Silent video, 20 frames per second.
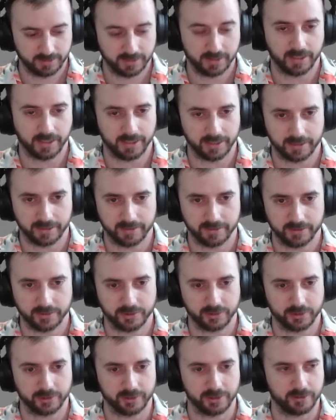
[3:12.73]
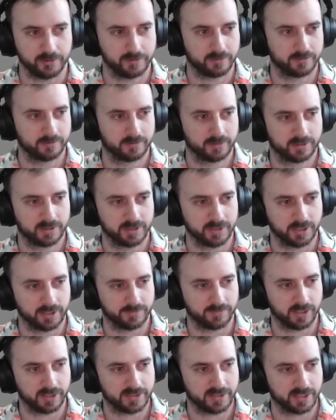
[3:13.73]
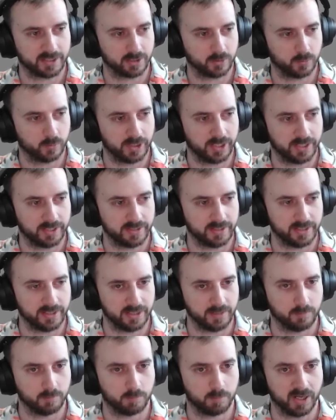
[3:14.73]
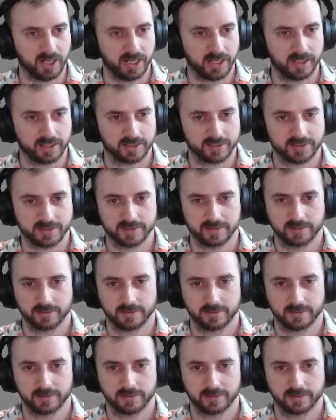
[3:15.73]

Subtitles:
I can assure you, if I take away the box,